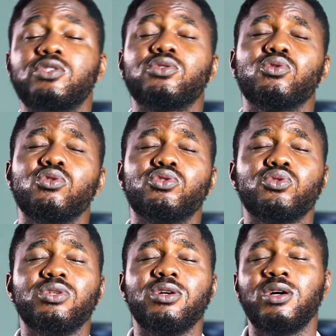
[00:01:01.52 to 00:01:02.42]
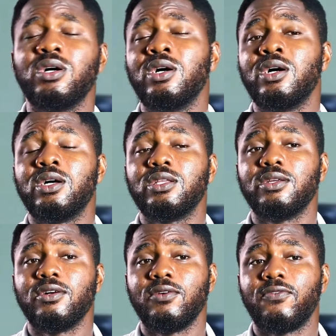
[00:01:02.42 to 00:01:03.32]
go through
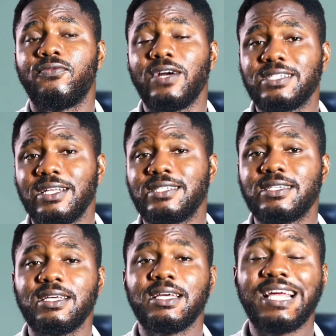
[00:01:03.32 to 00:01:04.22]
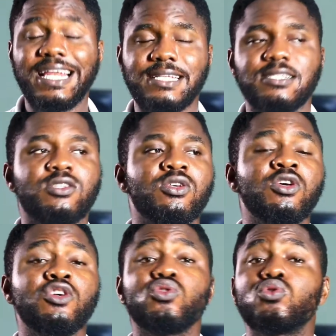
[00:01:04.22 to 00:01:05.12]
the fertility cleanse.
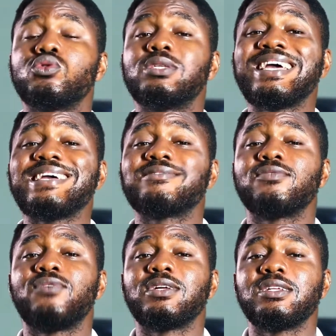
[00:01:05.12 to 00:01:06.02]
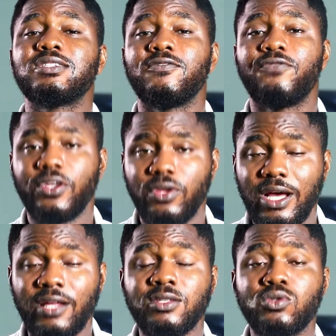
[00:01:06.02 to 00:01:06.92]
So today is the fertility video.
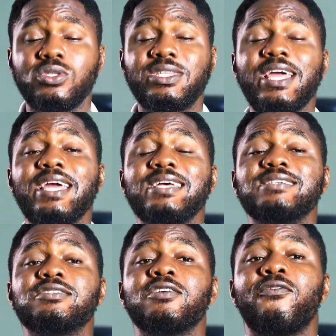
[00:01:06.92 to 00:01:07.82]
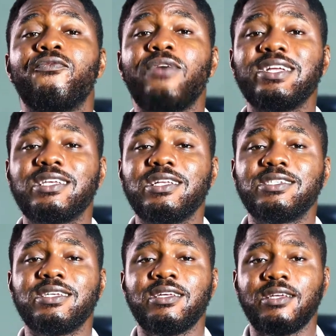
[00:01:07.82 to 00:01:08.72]
Today is the
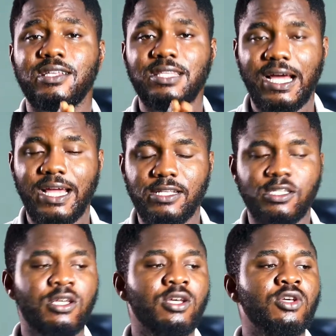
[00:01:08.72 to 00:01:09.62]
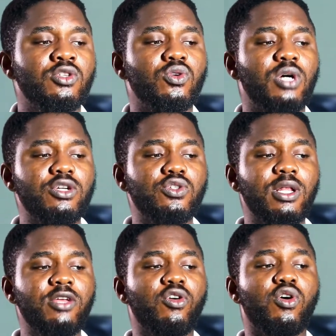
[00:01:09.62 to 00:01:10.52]
fertility diet. So I
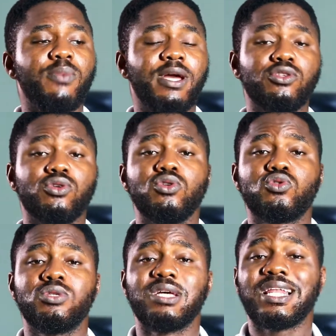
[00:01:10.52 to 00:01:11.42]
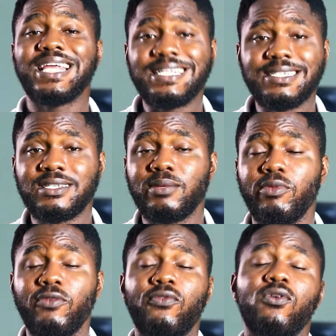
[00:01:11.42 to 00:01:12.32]
usually recommend you go through the cleanse
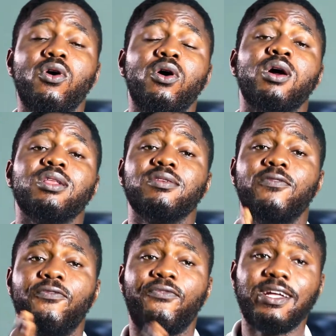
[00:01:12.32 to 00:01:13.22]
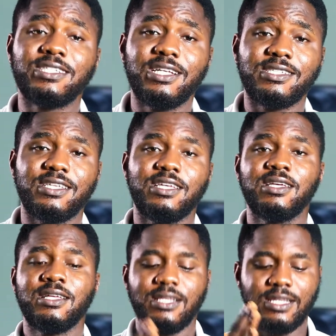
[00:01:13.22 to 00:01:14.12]
before the fertility
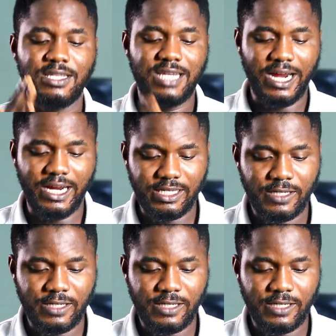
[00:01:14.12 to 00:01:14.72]
diet.